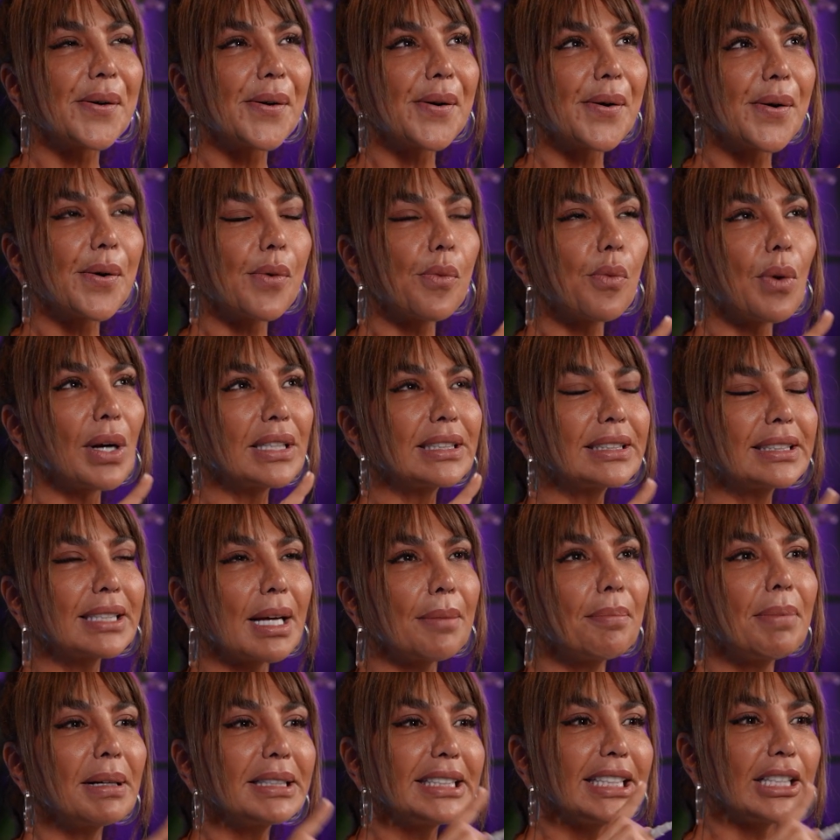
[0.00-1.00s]
when
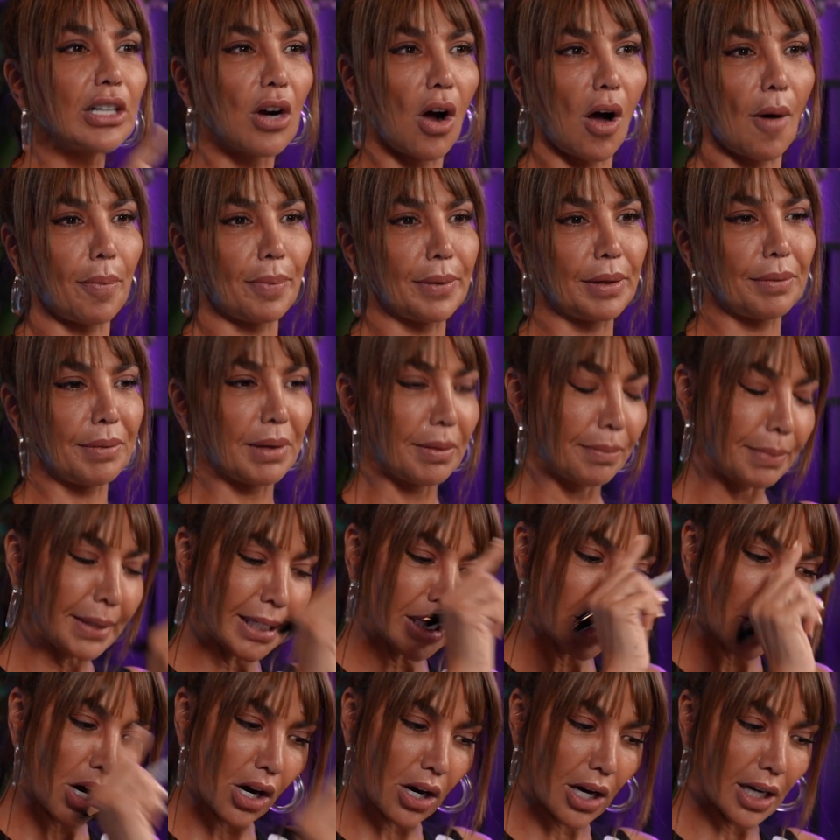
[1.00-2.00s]
somebody copy me
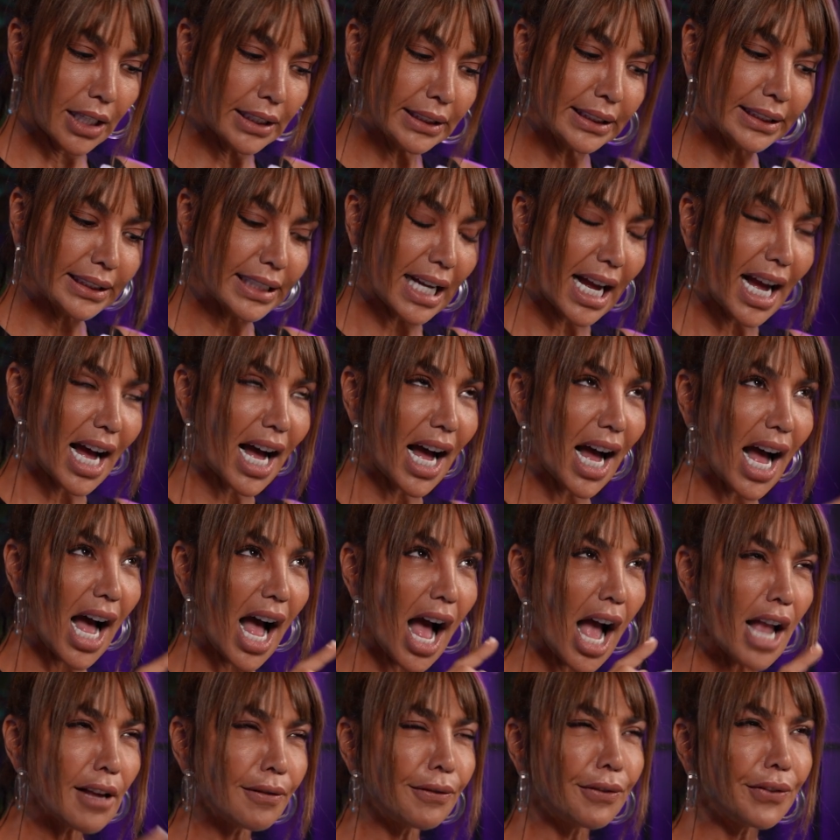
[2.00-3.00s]
because
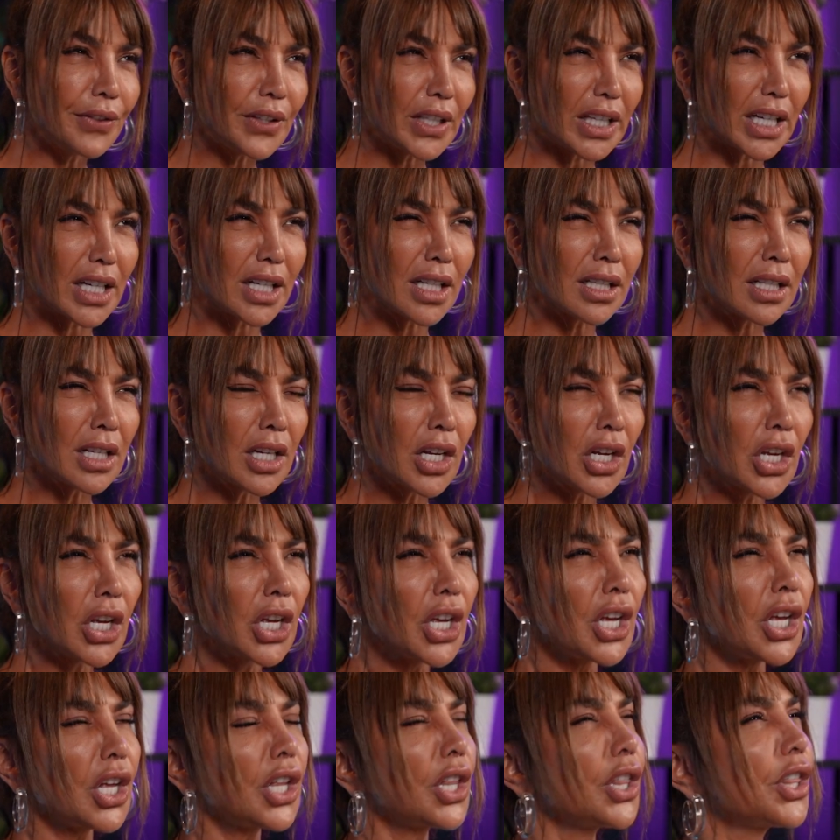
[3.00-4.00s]
I feel
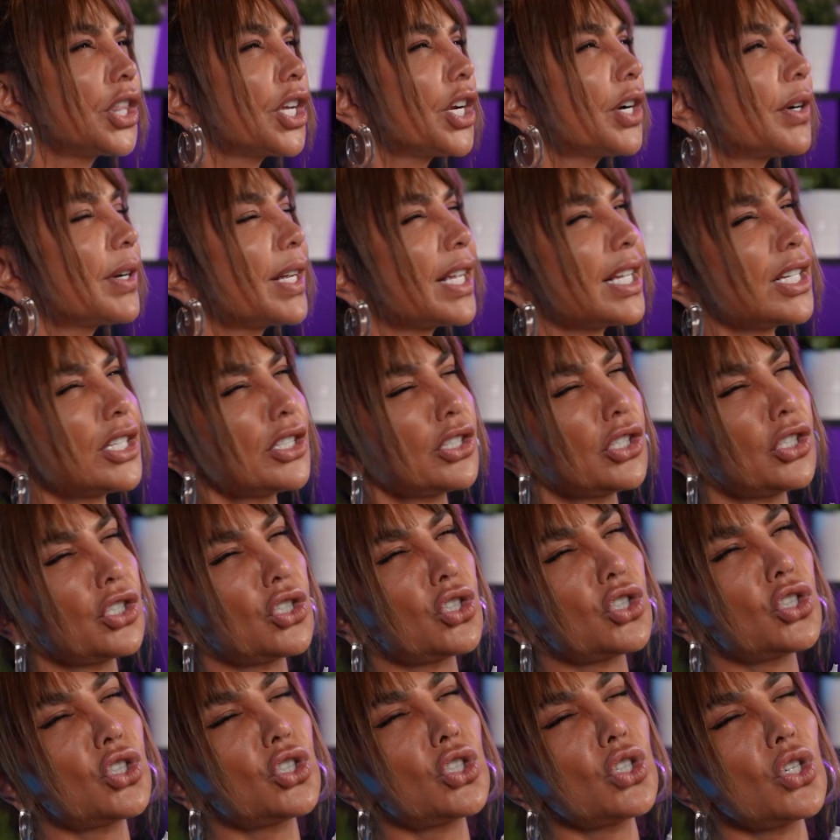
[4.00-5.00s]
there is
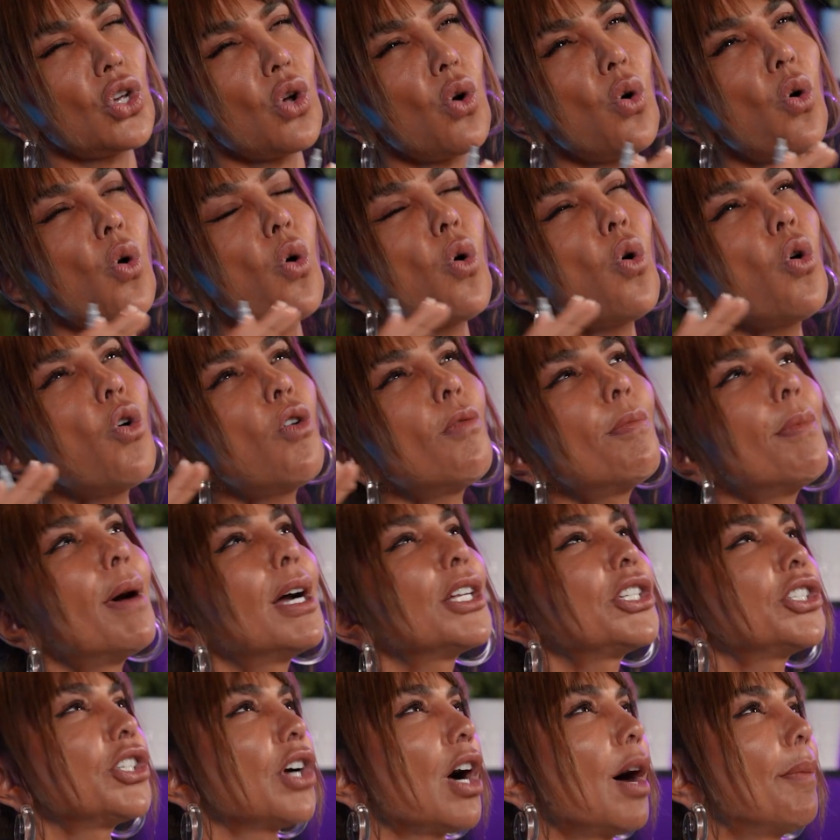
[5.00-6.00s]
so
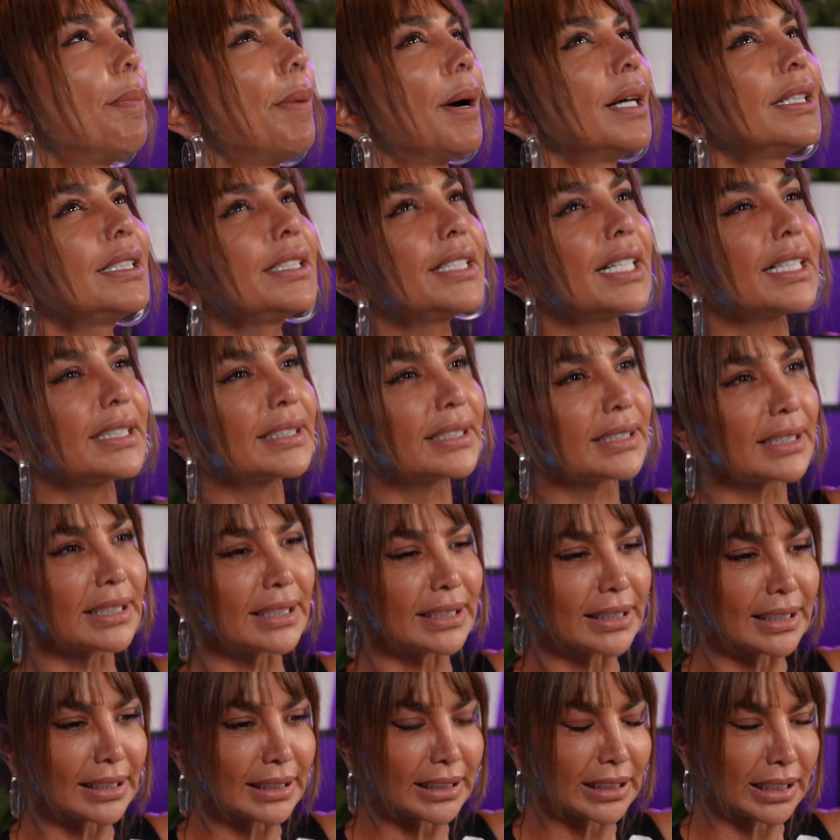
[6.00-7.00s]
much abundance in
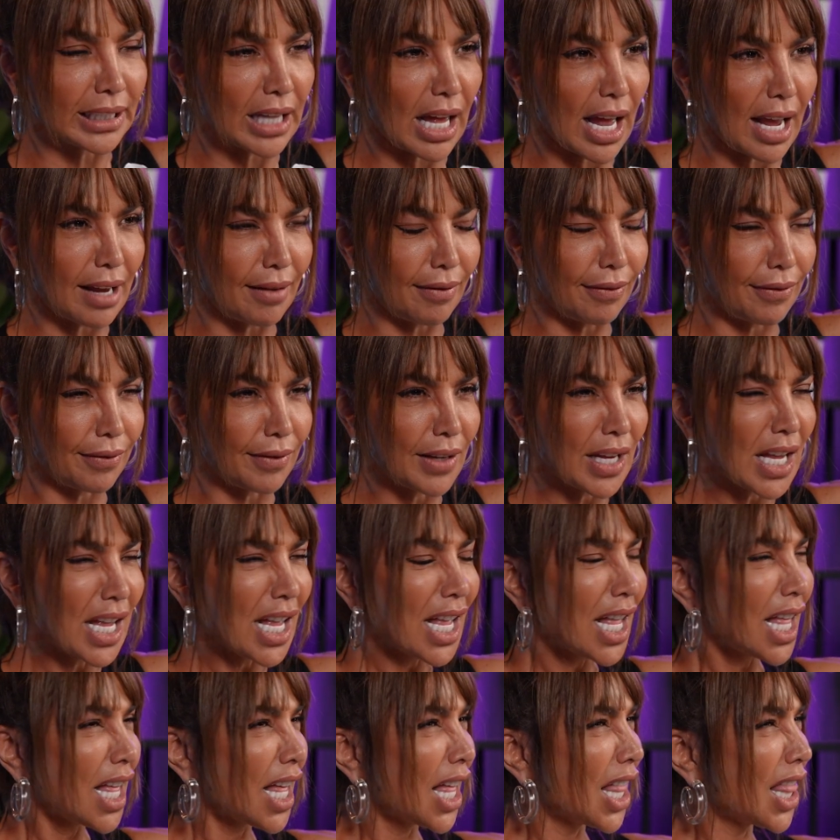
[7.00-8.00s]
this life.
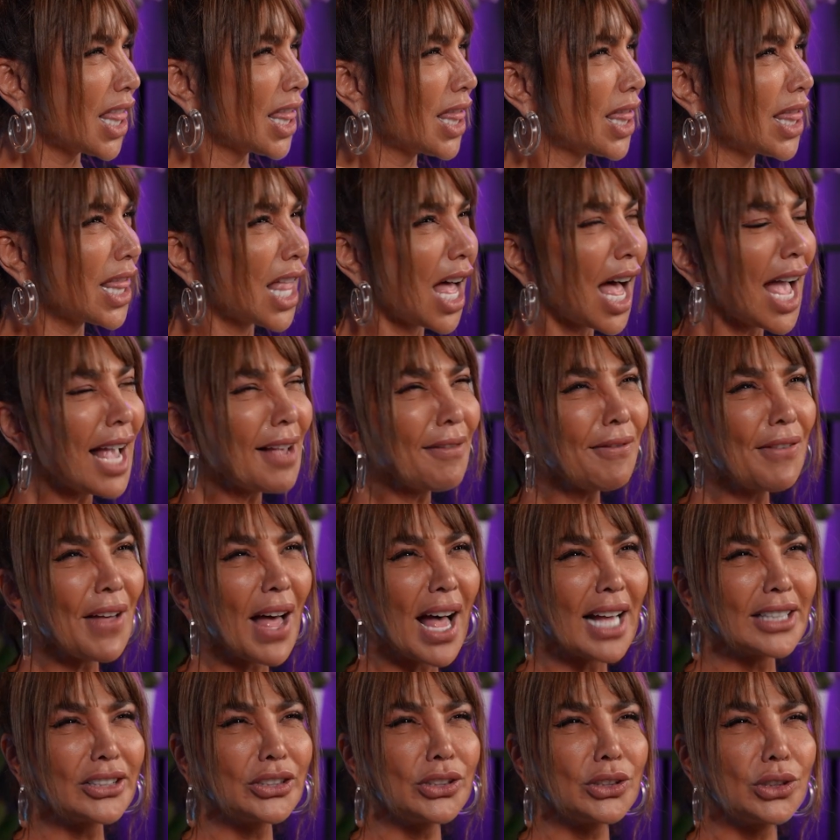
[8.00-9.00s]
Life
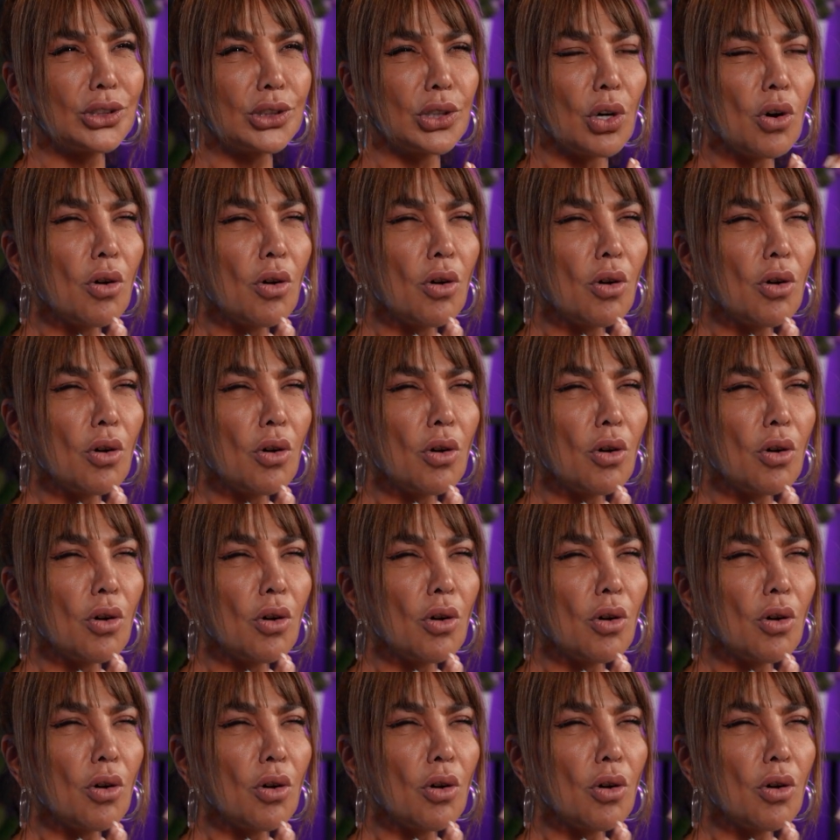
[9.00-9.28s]
has so